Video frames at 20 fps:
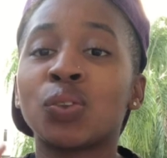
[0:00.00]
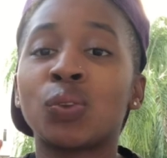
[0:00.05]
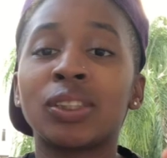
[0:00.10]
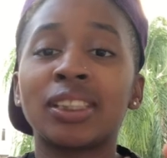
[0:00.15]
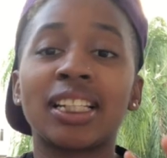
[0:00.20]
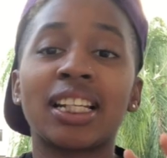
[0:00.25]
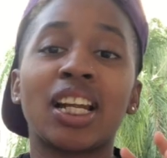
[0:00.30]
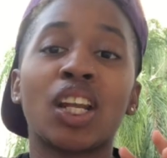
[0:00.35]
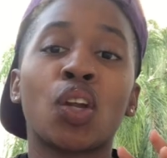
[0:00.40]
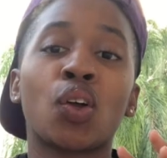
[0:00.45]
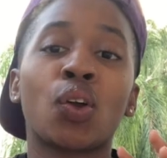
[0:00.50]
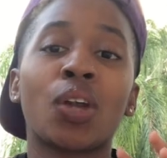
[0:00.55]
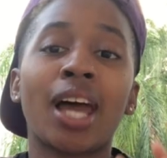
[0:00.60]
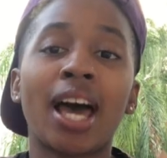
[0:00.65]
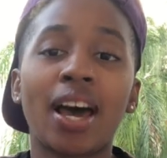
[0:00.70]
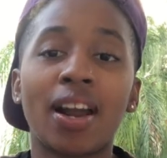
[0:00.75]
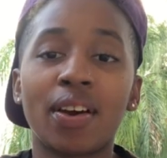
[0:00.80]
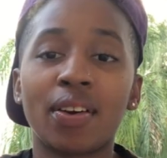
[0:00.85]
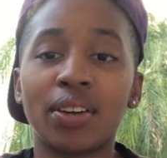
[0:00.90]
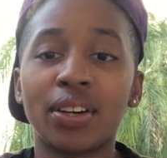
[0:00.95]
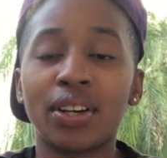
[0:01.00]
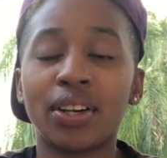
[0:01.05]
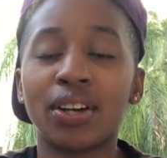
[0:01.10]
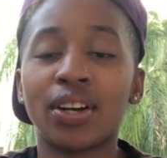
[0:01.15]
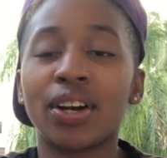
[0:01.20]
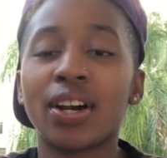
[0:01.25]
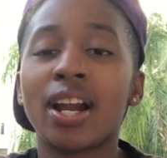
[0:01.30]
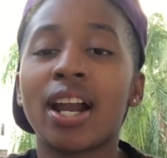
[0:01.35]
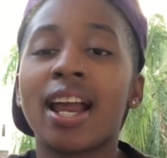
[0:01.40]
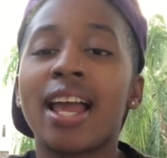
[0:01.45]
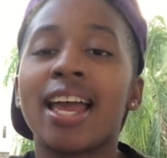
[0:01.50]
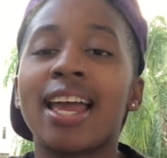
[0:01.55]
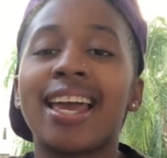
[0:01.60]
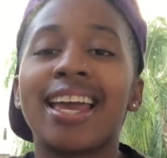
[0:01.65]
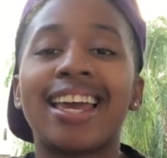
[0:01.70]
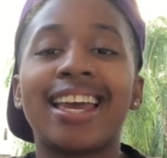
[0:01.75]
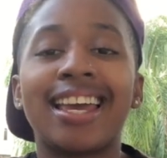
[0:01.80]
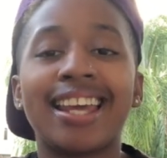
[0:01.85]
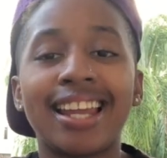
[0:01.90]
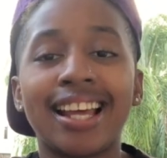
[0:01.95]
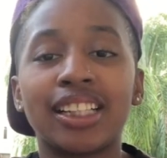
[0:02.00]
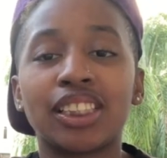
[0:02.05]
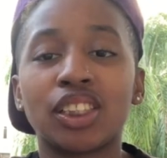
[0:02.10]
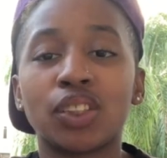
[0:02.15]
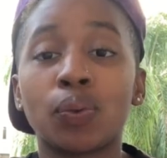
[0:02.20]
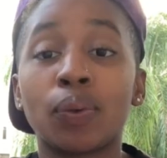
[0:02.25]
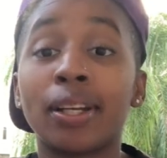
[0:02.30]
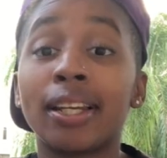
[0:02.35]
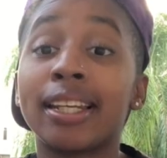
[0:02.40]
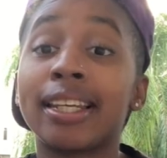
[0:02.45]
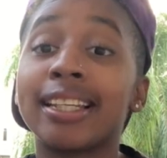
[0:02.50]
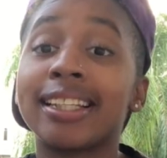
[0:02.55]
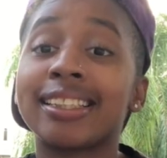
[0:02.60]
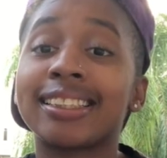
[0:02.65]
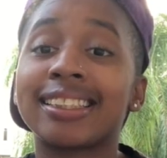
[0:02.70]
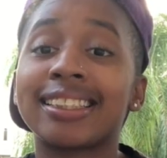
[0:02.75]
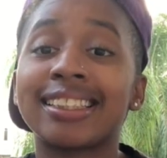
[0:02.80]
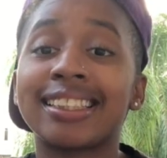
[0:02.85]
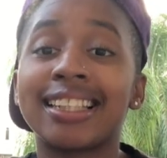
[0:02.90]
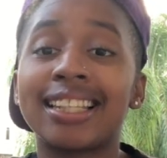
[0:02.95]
it's getting a little loud out here, and that's just what it is.